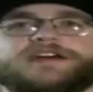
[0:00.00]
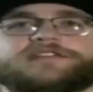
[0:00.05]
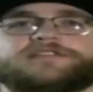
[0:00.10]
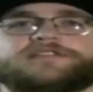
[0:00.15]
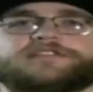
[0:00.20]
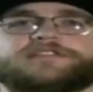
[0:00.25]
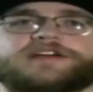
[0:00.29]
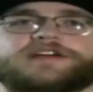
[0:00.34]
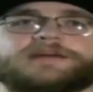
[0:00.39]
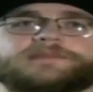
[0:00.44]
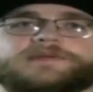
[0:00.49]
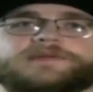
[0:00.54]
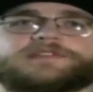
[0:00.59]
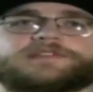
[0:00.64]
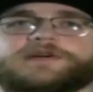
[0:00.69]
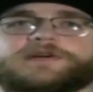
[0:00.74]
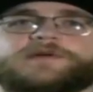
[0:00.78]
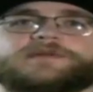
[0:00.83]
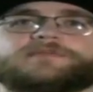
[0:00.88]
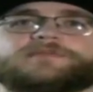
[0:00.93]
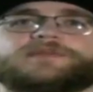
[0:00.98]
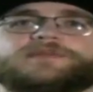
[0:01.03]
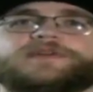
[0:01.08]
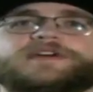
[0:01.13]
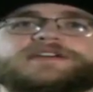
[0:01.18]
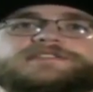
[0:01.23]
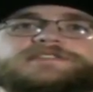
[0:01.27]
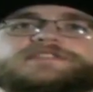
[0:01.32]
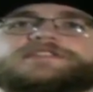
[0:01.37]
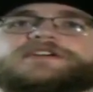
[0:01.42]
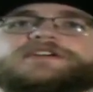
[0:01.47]
another episode of blowing
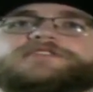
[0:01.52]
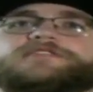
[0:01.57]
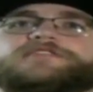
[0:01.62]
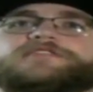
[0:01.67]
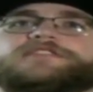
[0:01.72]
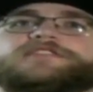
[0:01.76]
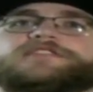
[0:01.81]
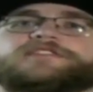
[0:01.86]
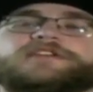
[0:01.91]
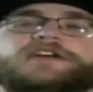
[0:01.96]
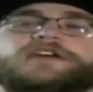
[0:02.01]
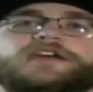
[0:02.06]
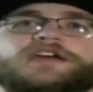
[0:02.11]
up the cartridges.